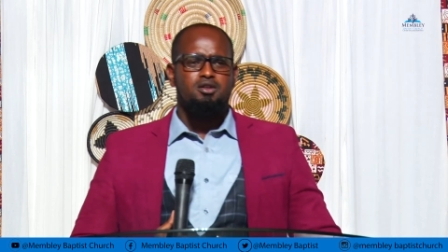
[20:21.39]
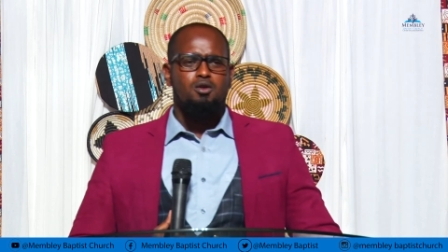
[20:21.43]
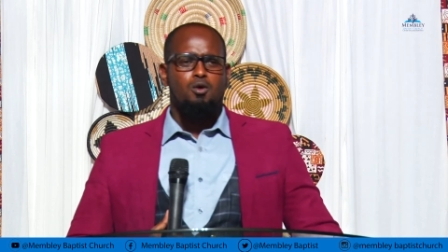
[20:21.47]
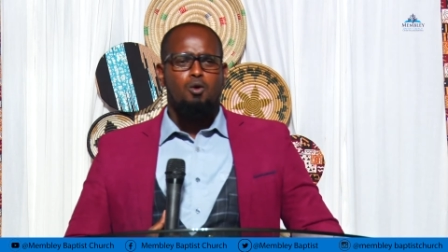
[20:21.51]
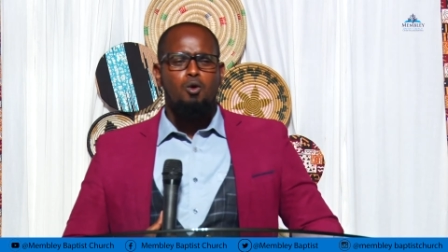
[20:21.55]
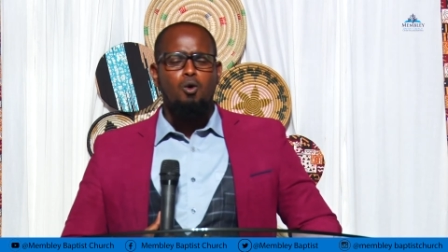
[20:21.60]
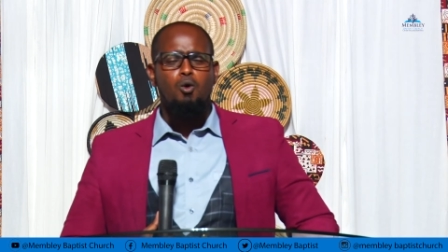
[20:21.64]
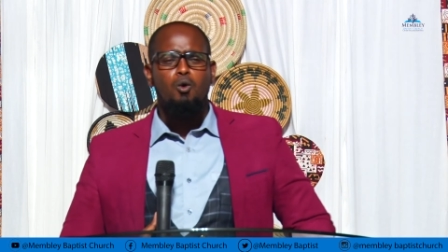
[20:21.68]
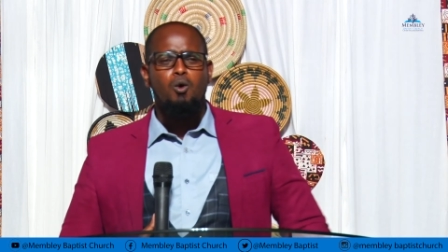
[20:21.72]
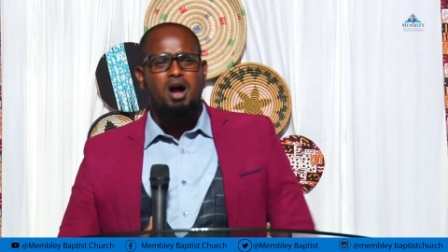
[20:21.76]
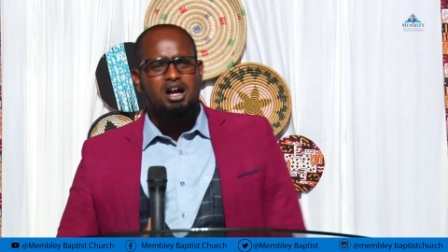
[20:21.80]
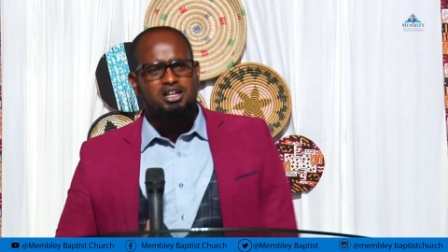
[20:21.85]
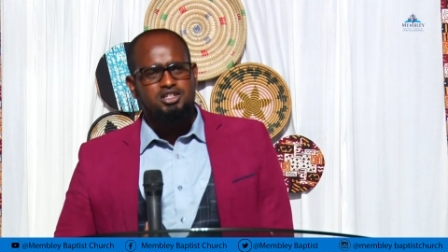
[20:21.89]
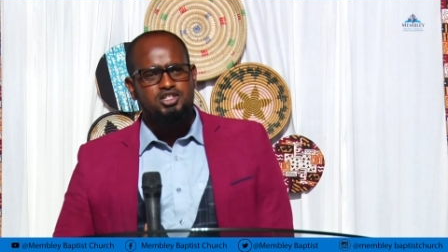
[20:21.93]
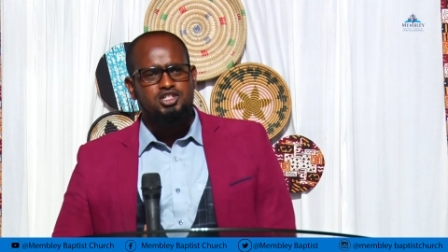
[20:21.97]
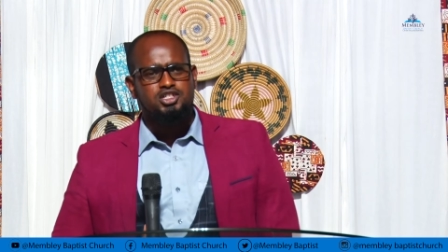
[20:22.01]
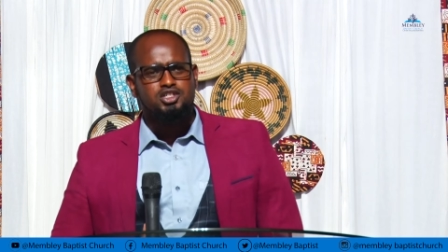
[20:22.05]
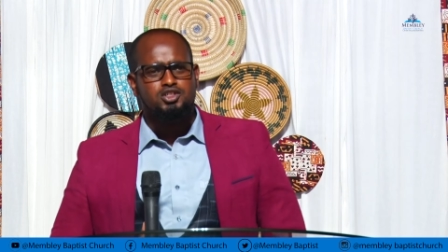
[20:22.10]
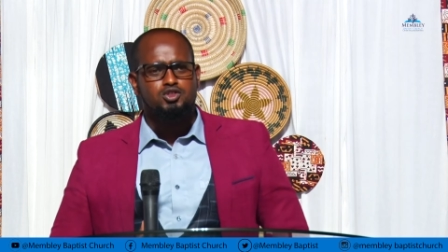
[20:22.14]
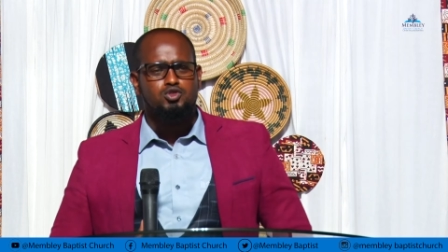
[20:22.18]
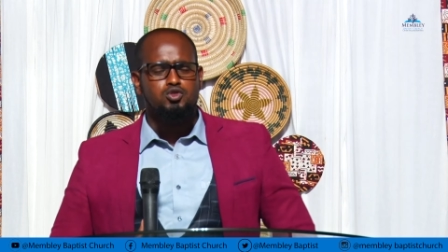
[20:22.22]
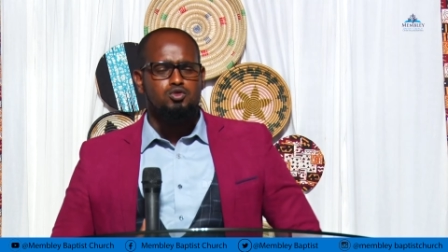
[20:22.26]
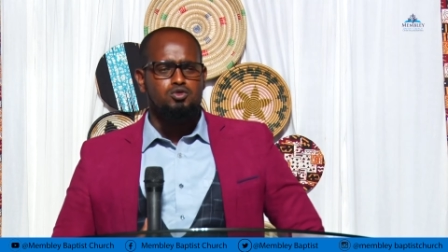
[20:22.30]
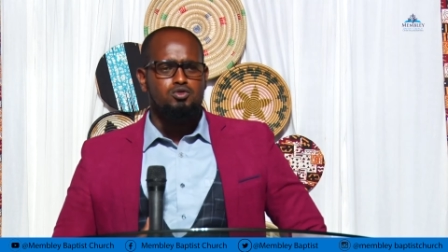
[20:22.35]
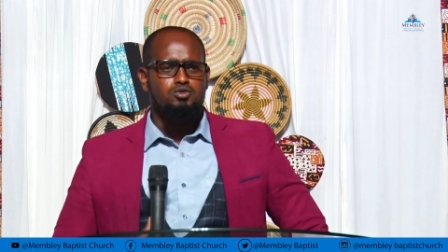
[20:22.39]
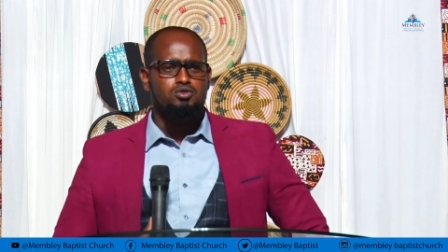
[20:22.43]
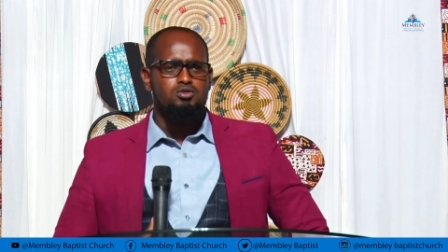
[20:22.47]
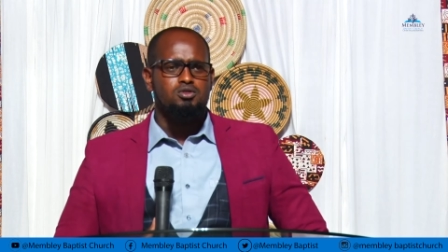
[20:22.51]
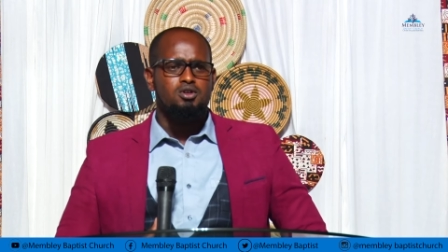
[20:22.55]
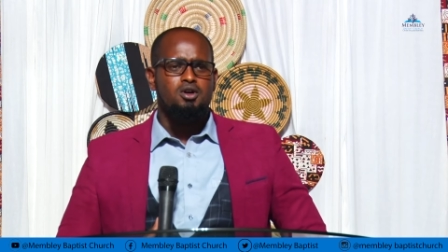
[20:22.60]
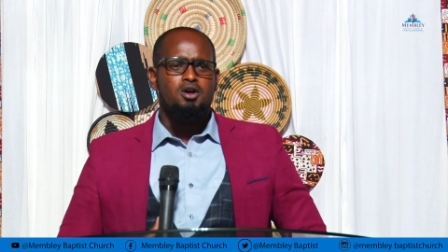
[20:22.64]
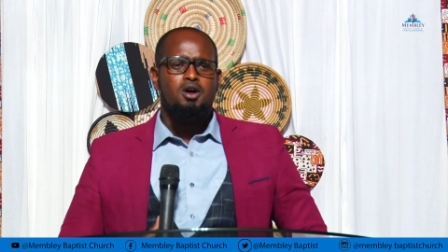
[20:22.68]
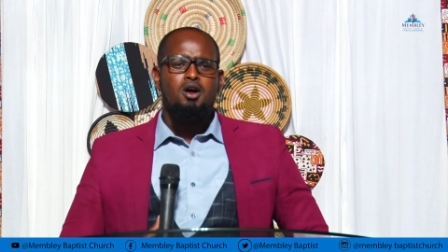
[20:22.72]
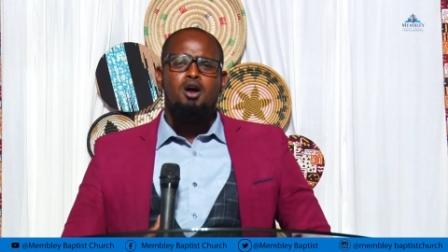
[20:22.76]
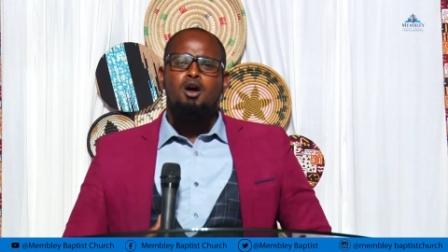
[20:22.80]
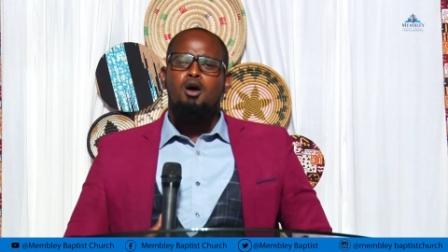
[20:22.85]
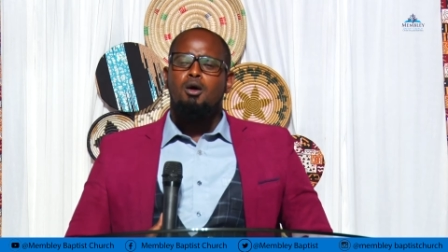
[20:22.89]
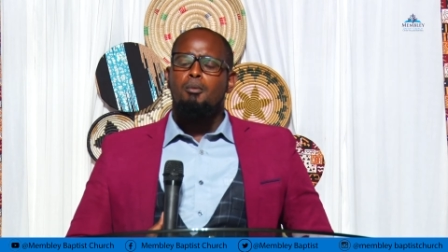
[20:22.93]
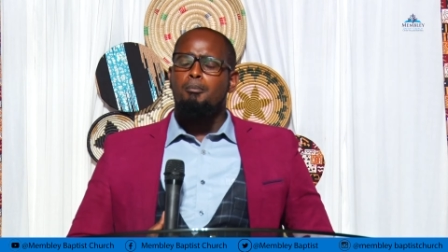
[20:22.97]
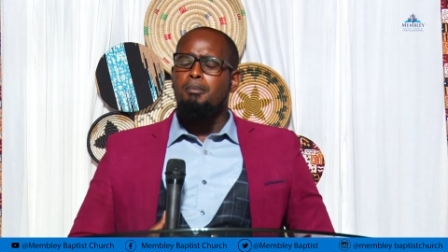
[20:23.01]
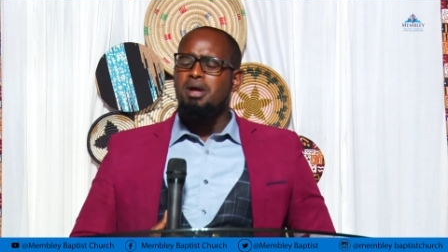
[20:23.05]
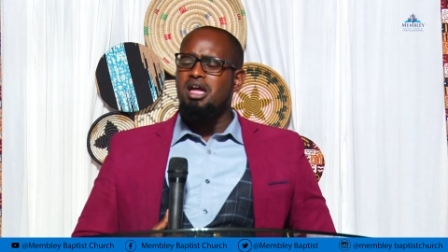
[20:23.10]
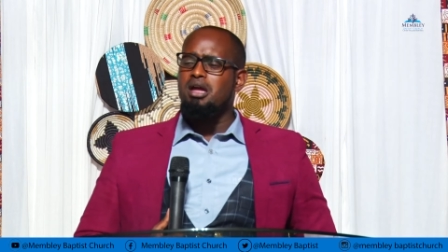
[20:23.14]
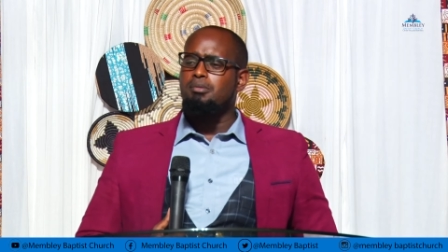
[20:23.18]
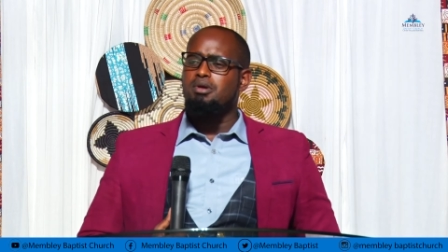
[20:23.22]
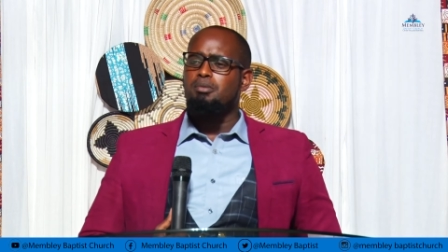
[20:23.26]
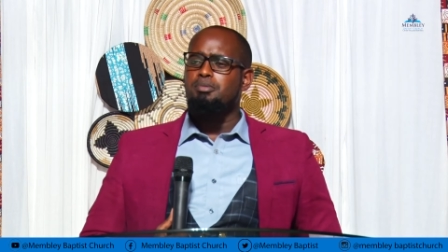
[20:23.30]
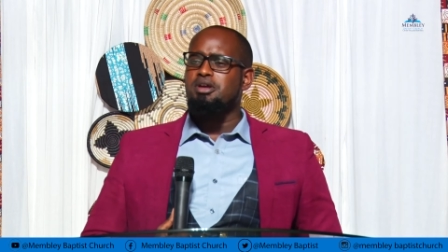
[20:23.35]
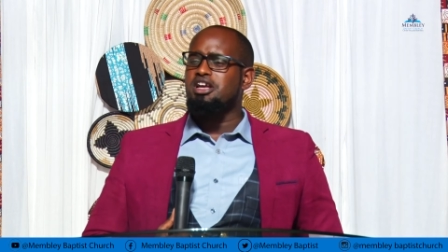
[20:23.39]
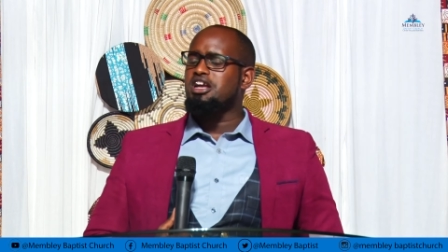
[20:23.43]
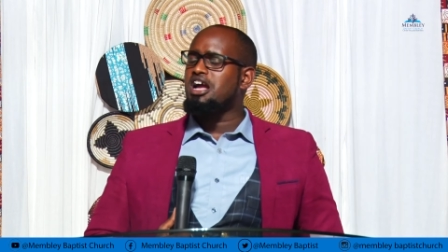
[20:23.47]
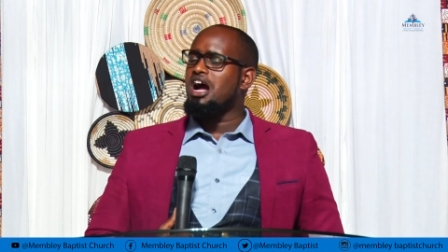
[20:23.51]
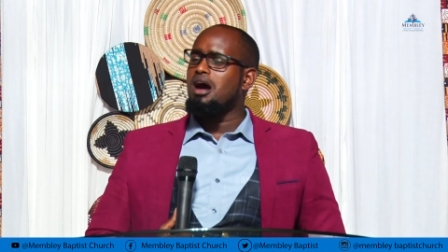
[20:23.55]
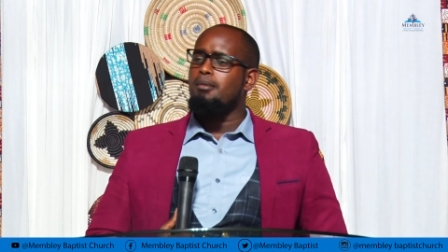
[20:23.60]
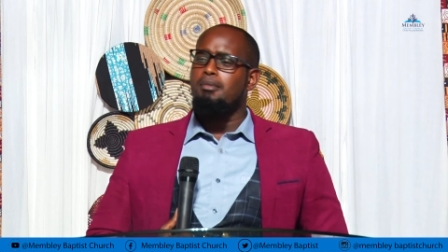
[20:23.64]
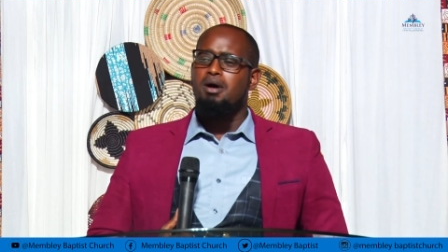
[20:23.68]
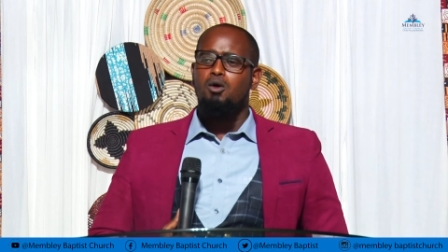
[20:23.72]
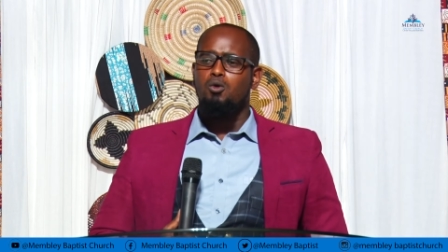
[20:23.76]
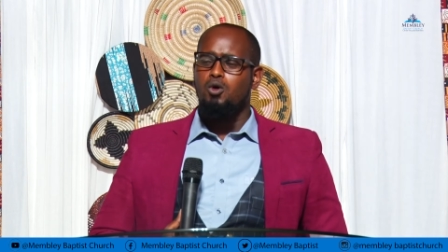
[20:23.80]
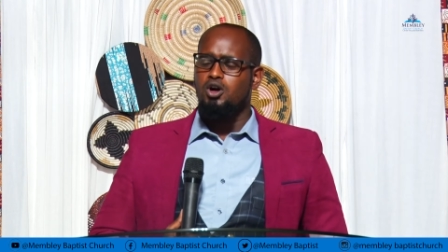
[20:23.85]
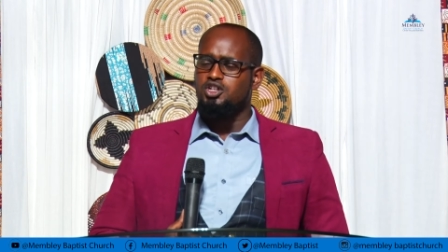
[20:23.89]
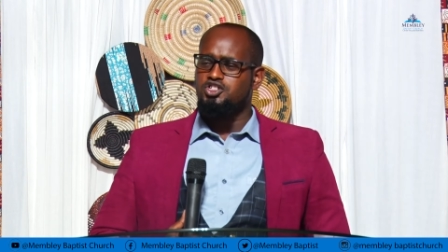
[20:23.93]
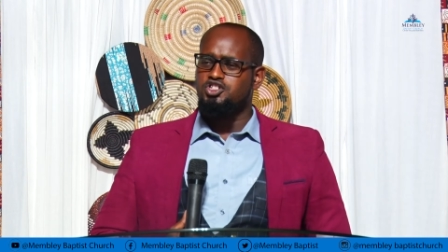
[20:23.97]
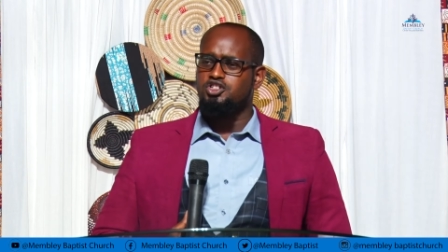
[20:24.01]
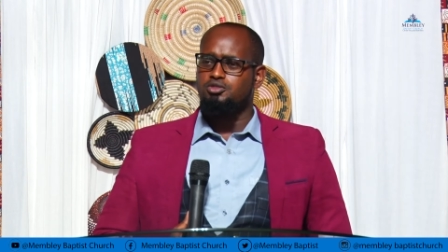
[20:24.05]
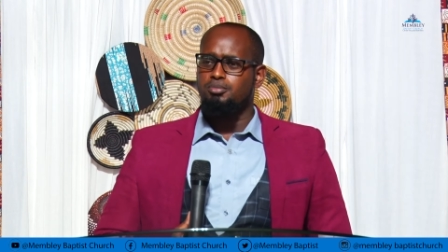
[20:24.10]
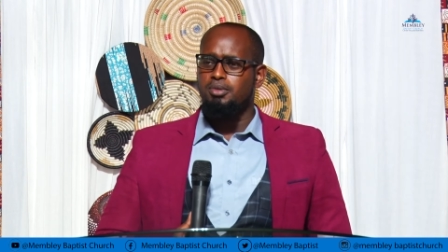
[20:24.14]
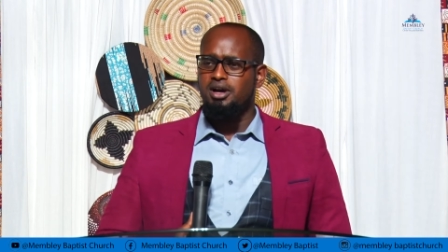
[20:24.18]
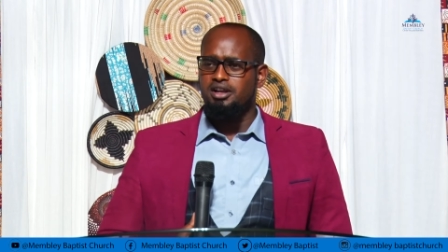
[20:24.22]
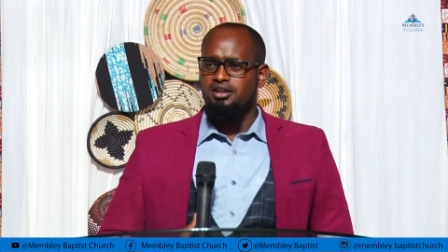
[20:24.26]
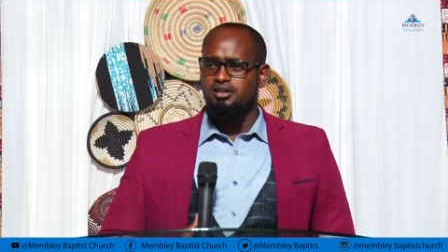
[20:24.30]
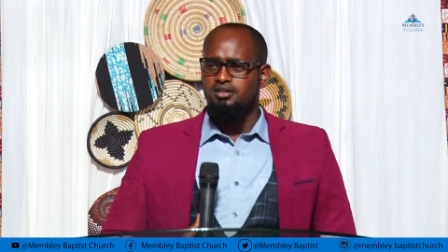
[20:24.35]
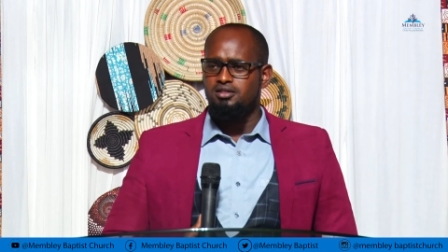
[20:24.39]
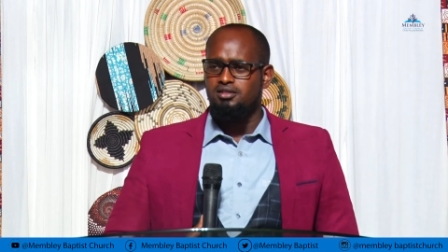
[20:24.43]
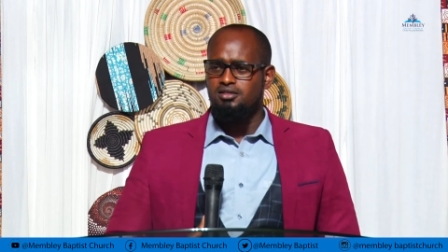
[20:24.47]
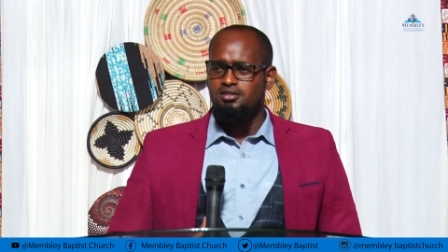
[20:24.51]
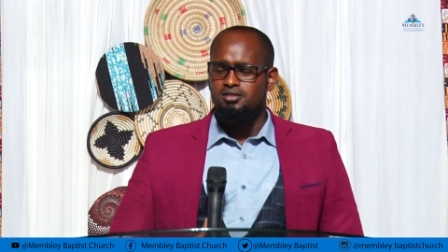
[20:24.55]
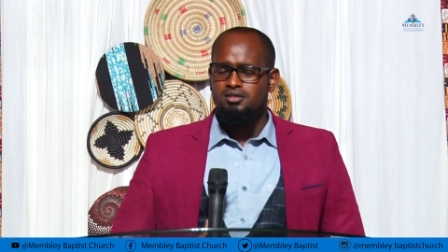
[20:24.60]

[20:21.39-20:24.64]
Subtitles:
who wants to maybe become a watchman.